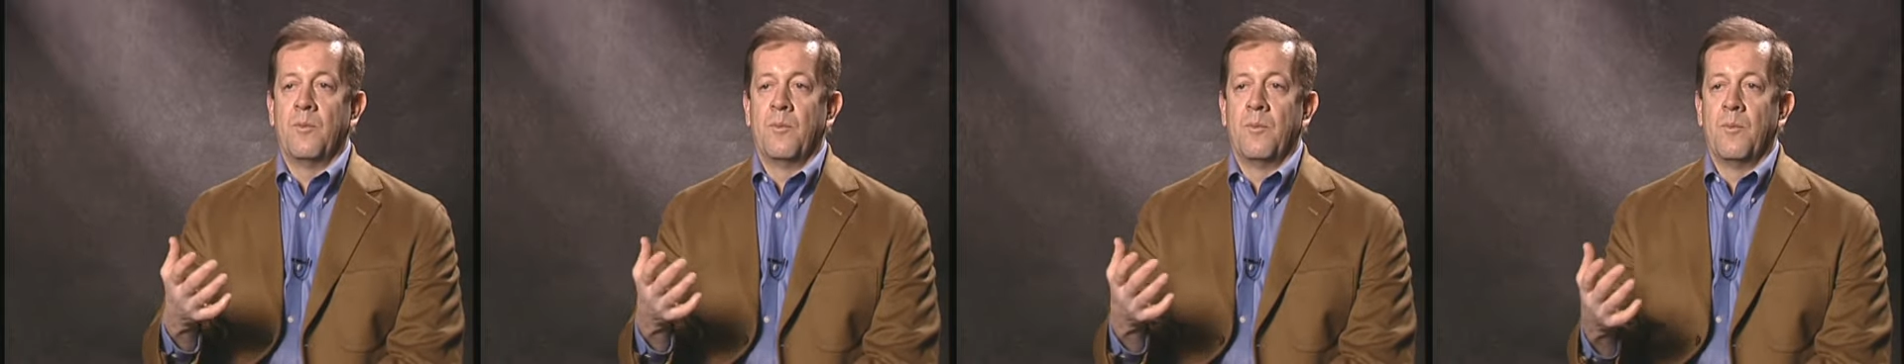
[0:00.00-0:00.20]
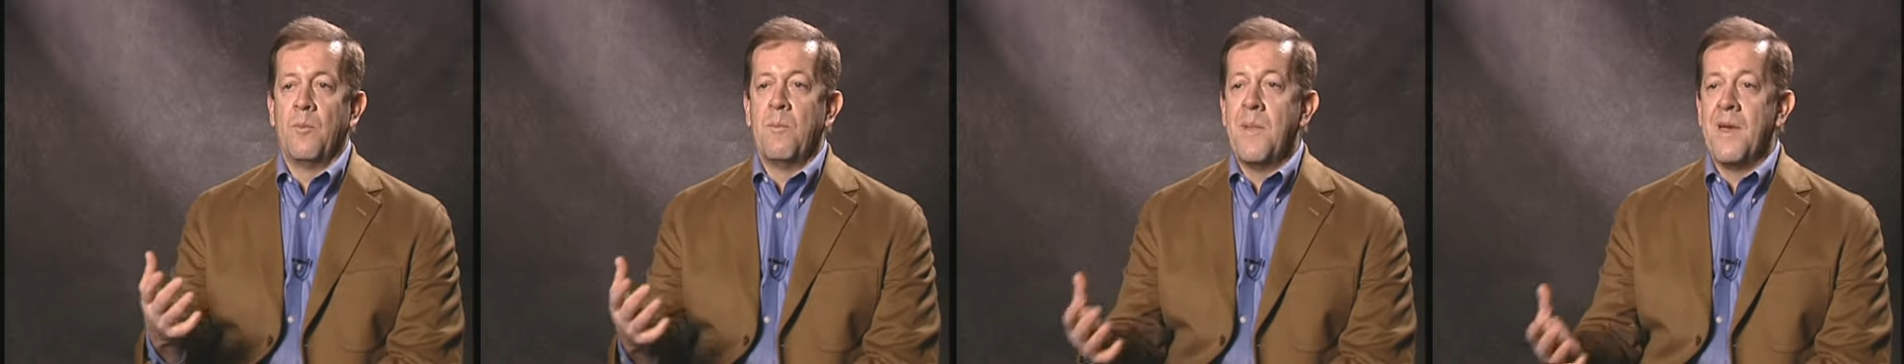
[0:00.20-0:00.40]

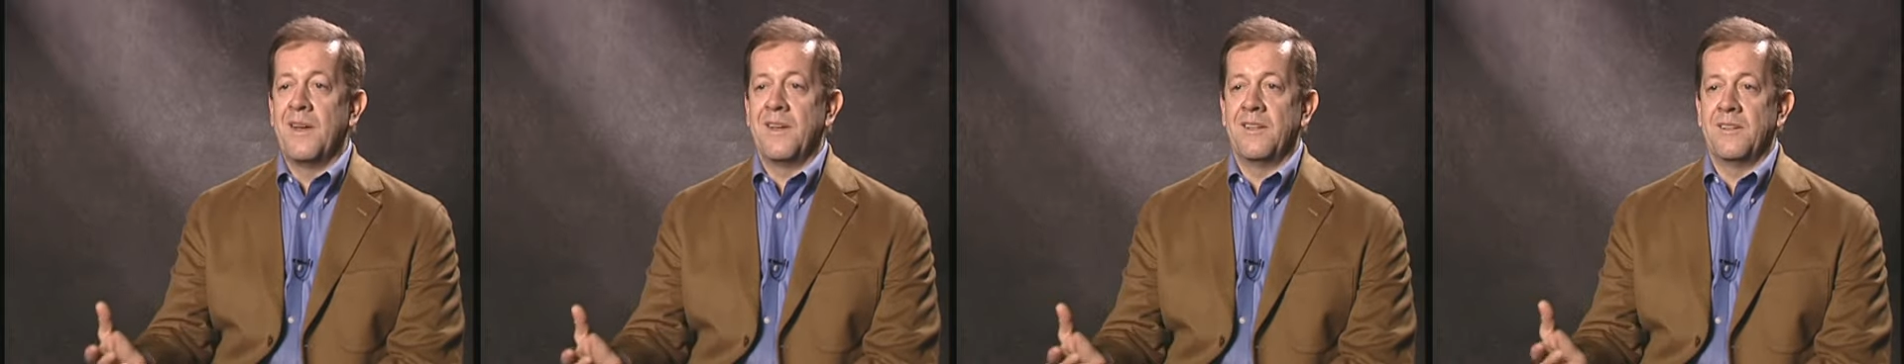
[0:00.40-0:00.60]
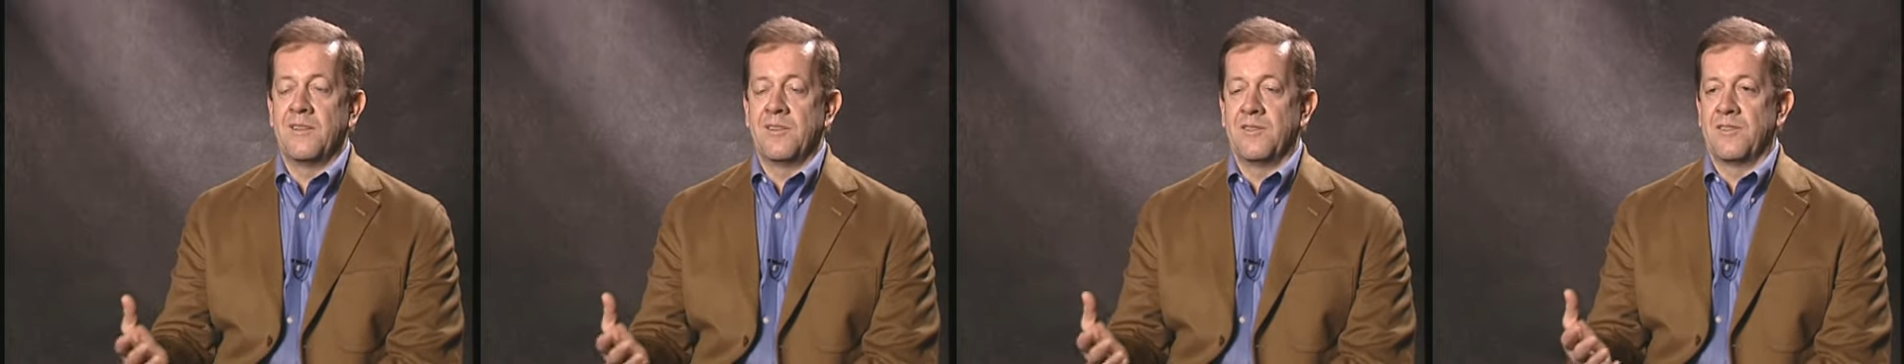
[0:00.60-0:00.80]

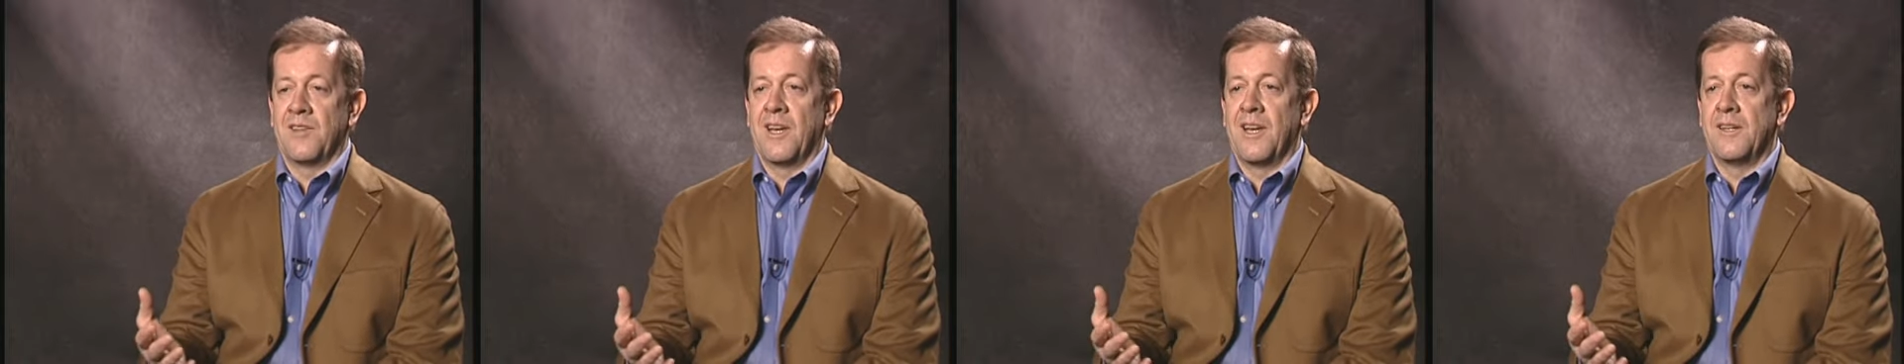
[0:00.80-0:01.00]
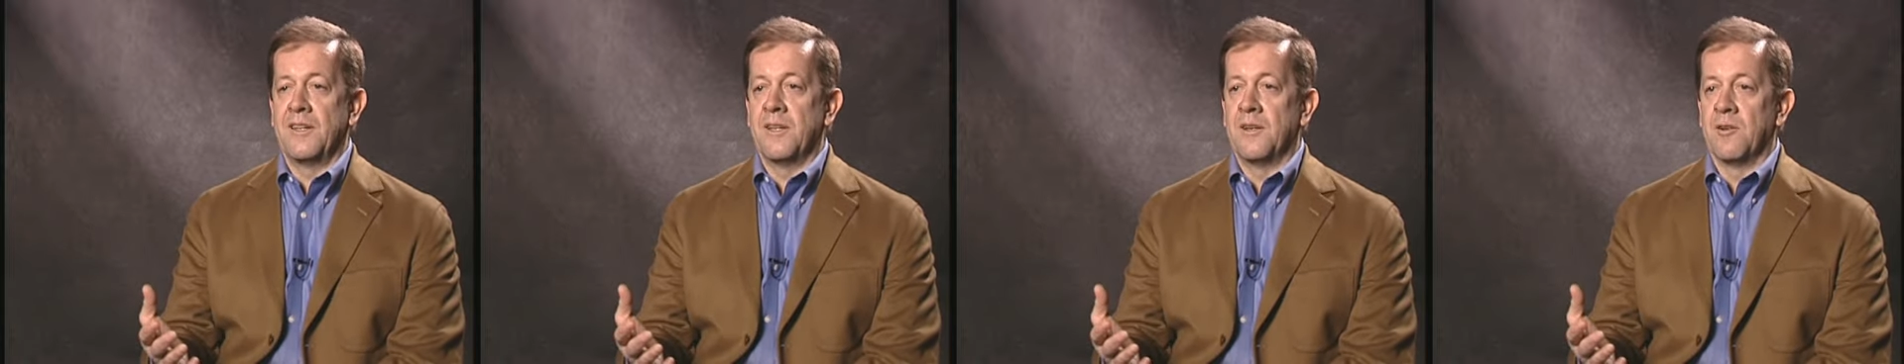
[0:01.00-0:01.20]
many
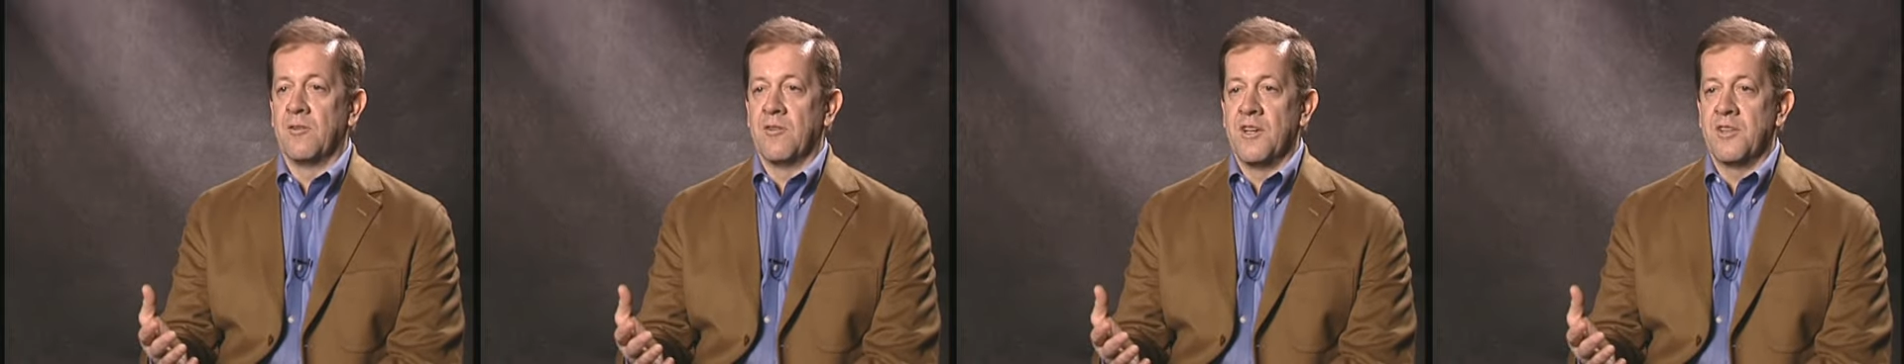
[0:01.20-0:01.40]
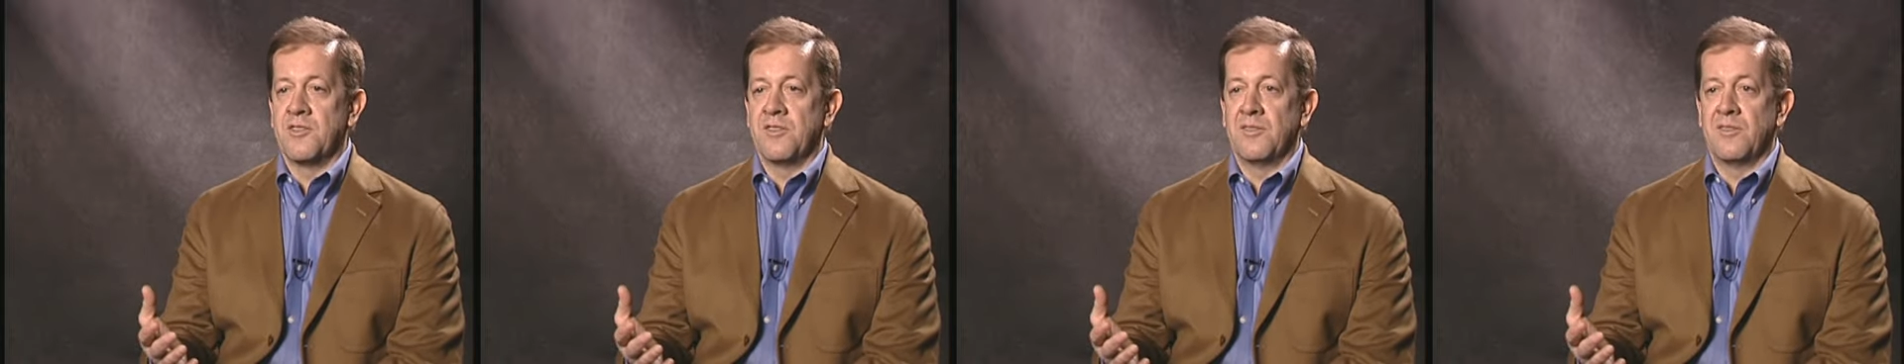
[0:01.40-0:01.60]
design
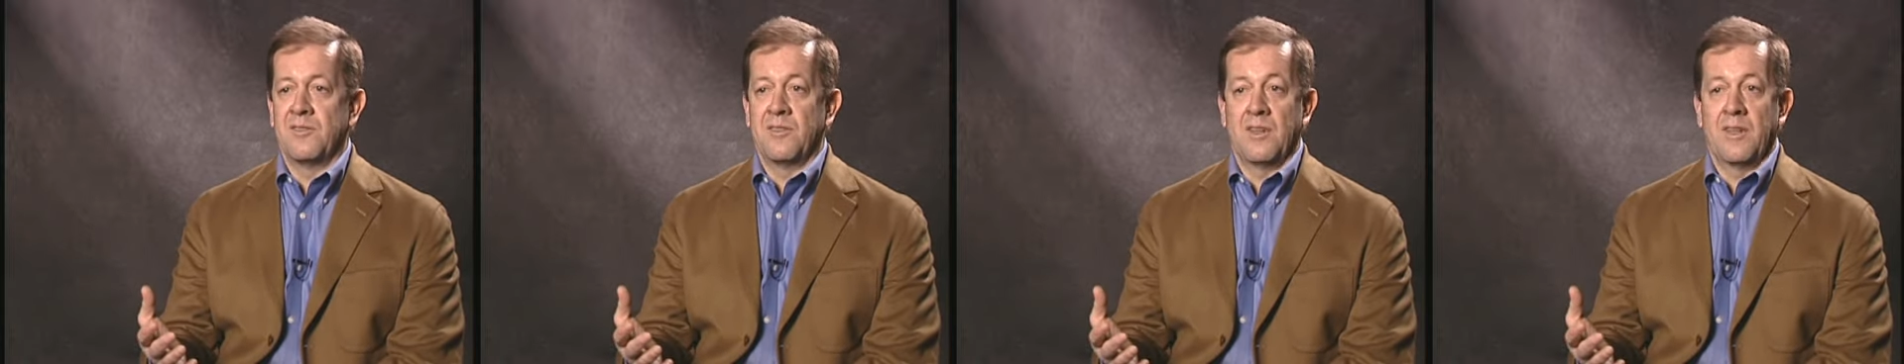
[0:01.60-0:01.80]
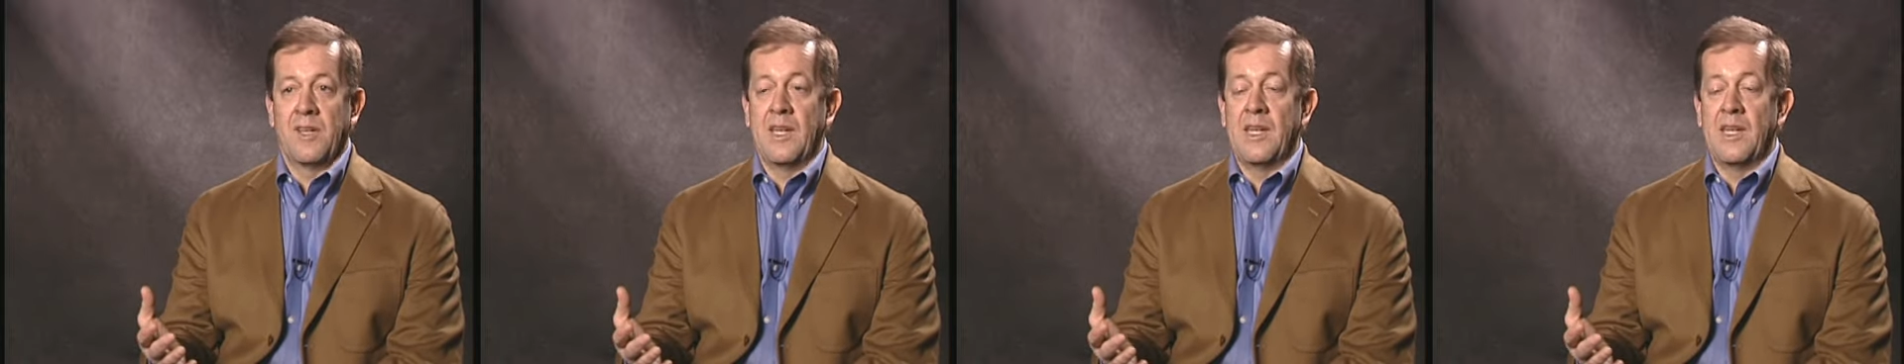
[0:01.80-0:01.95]
iterations